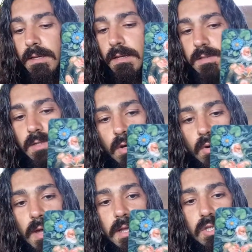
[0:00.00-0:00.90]
So
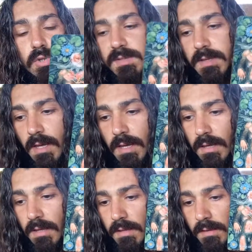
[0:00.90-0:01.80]
I choose the
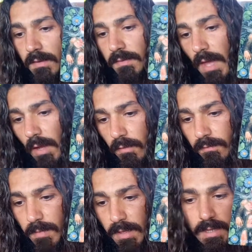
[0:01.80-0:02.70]
deck of
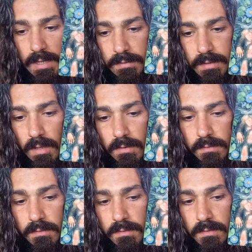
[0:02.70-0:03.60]
Mariel Tarot,
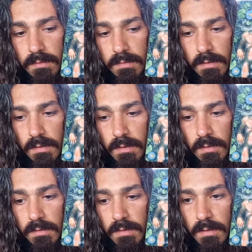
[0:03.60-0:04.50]

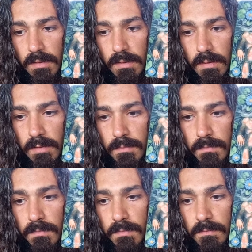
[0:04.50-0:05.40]
and
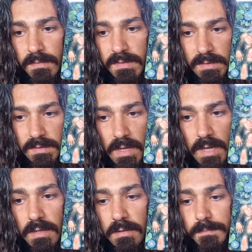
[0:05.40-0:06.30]
since
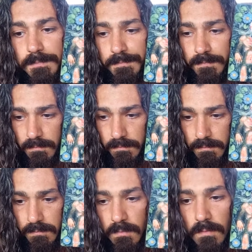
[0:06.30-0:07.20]
then,
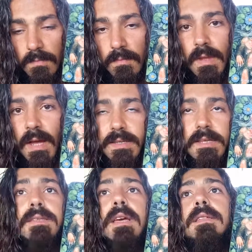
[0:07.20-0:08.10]
as I
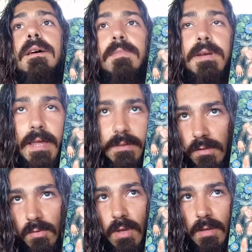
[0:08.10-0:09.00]
said, I'm
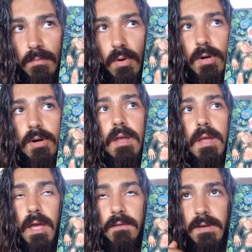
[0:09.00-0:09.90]
relating to him more.
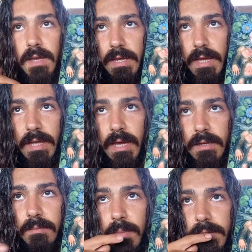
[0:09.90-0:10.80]
I feel like I can
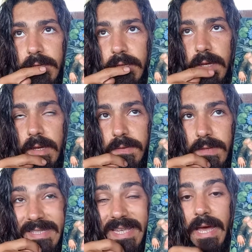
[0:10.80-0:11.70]
embody
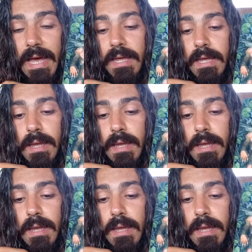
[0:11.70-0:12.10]
this guy